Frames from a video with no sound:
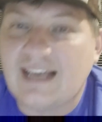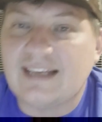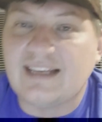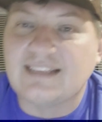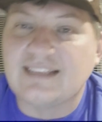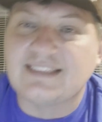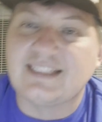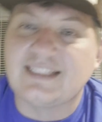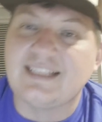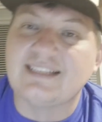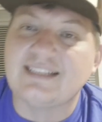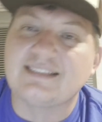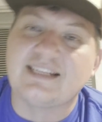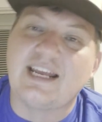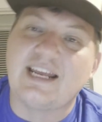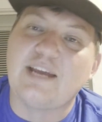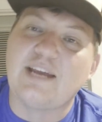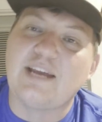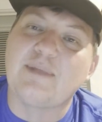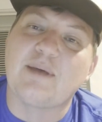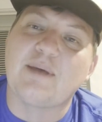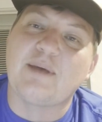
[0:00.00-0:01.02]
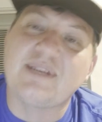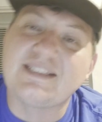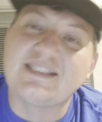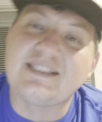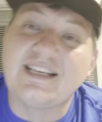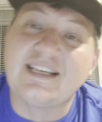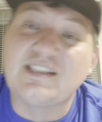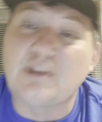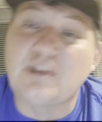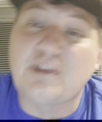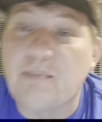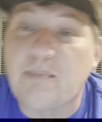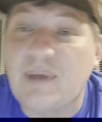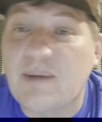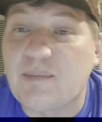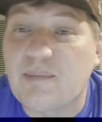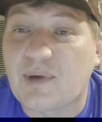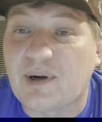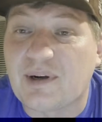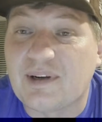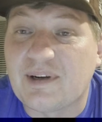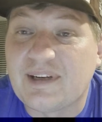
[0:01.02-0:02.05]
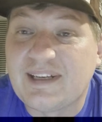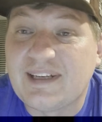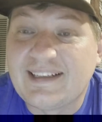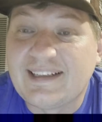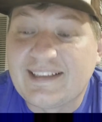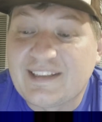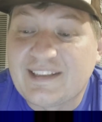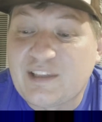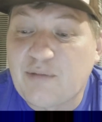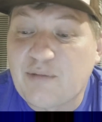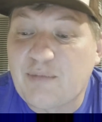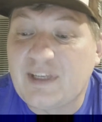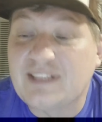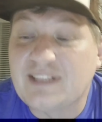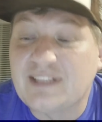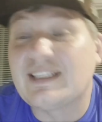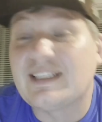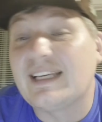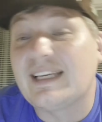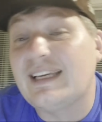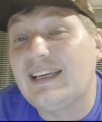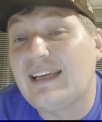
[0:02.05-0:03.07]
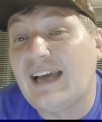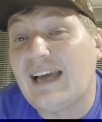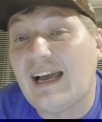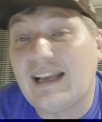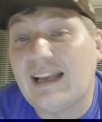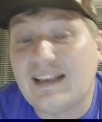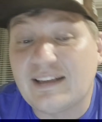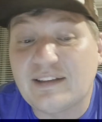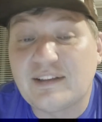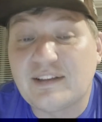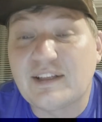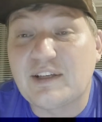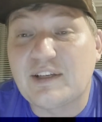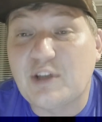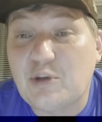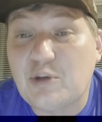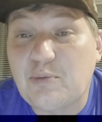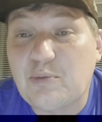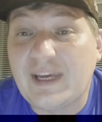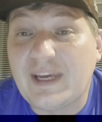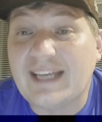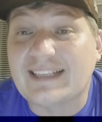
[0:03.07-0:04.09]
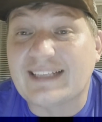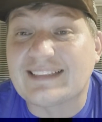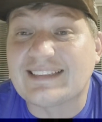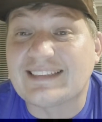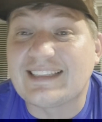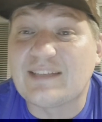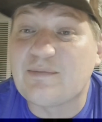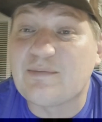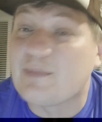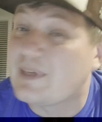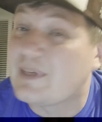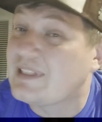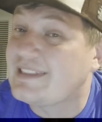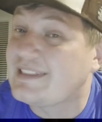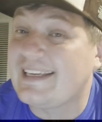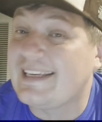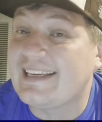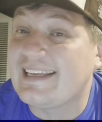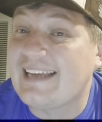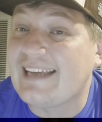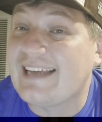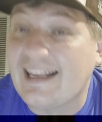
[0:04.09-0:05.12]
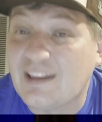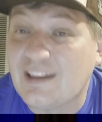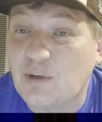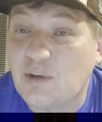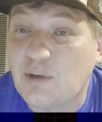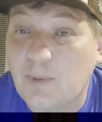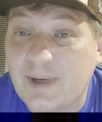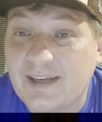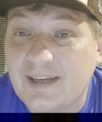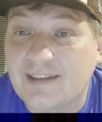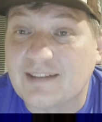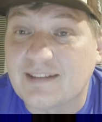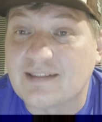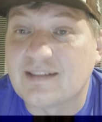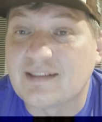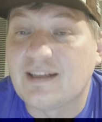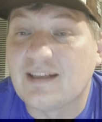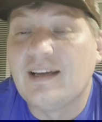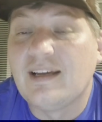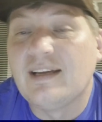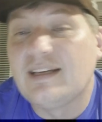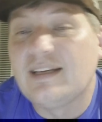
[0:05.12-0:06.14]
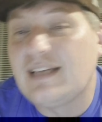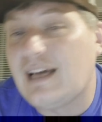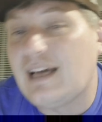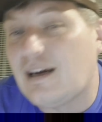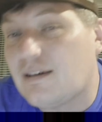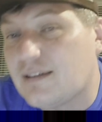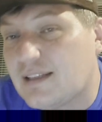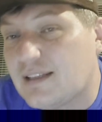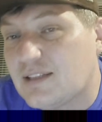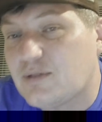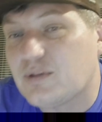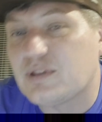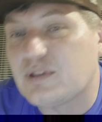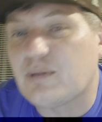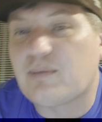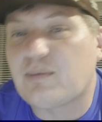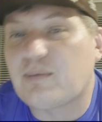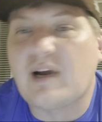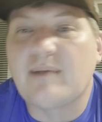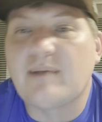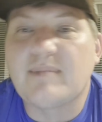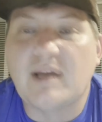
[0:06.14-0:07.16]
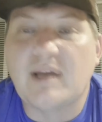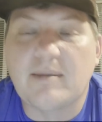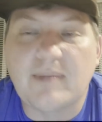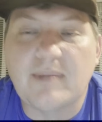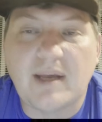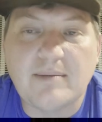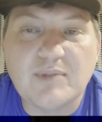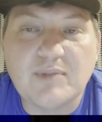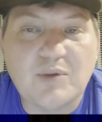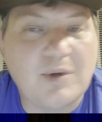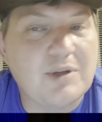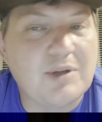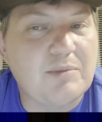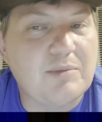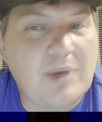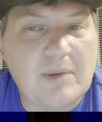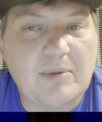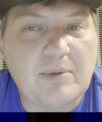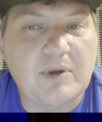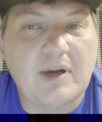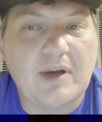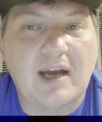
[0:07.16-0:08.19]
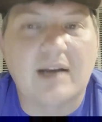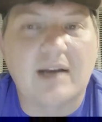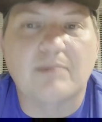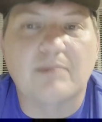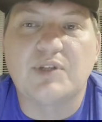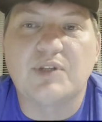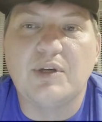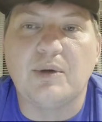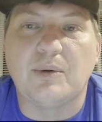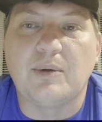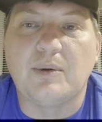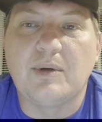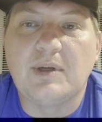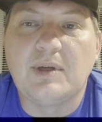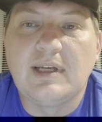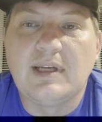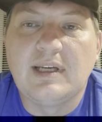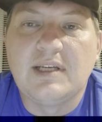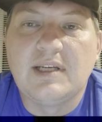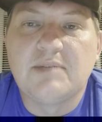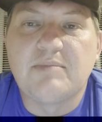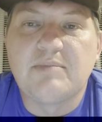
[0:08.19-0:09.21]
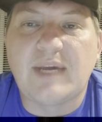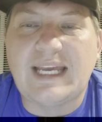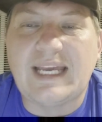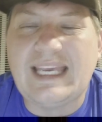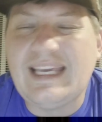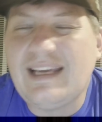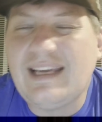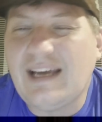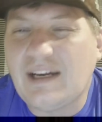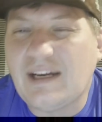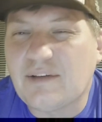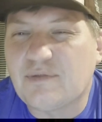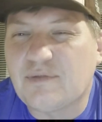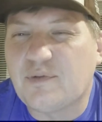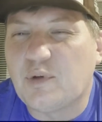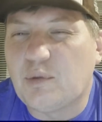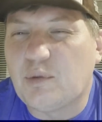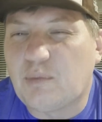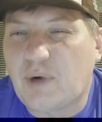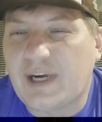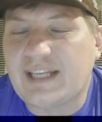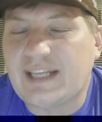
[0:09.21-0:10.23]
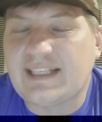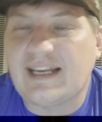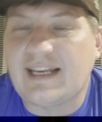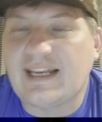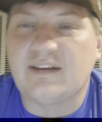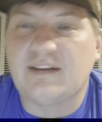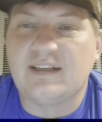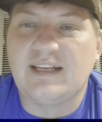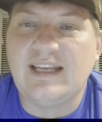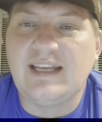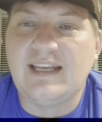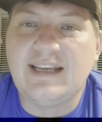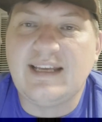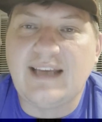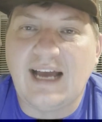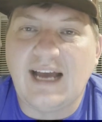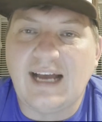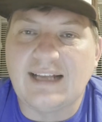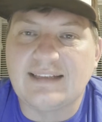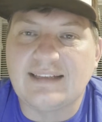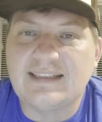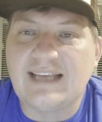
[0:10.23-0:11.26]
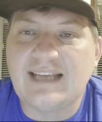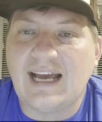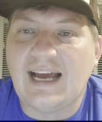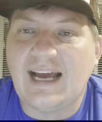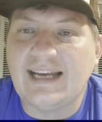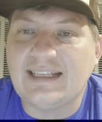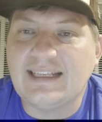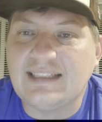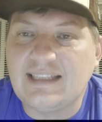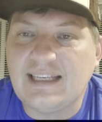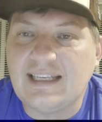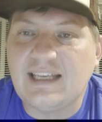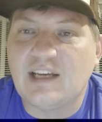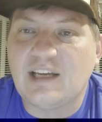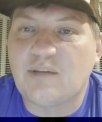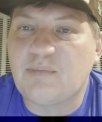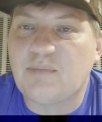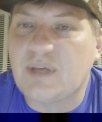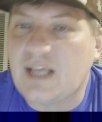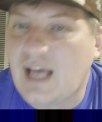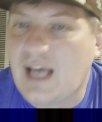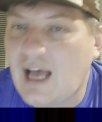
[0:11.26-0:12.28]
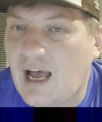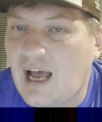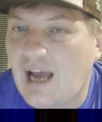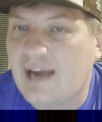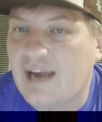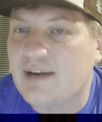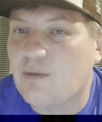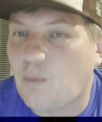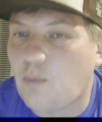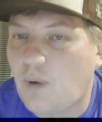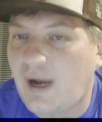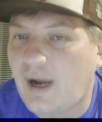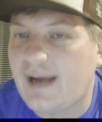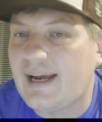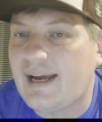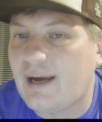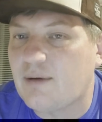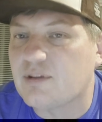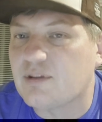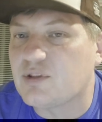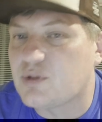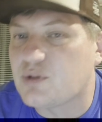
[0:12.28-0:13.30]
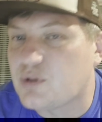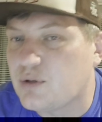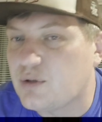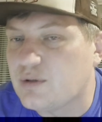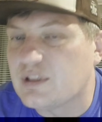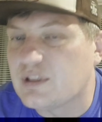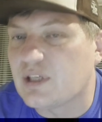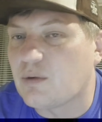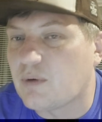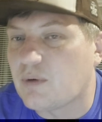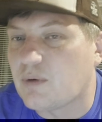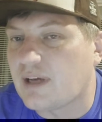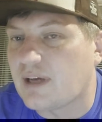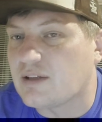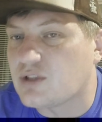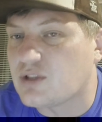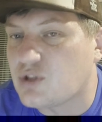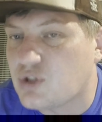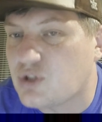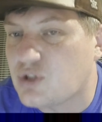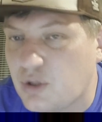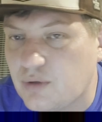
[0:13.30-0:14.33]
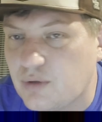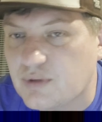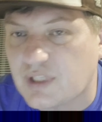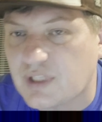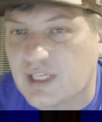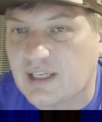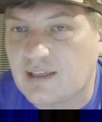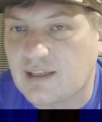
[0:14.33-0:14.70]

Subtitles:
next to his name? That means he's a member. That means that he got the good picks. It means he got the winners. Now, this was a primetime game, so other people got them too. But he got a full breakdown, and he got the idea behind why I was choosing what I was choosing,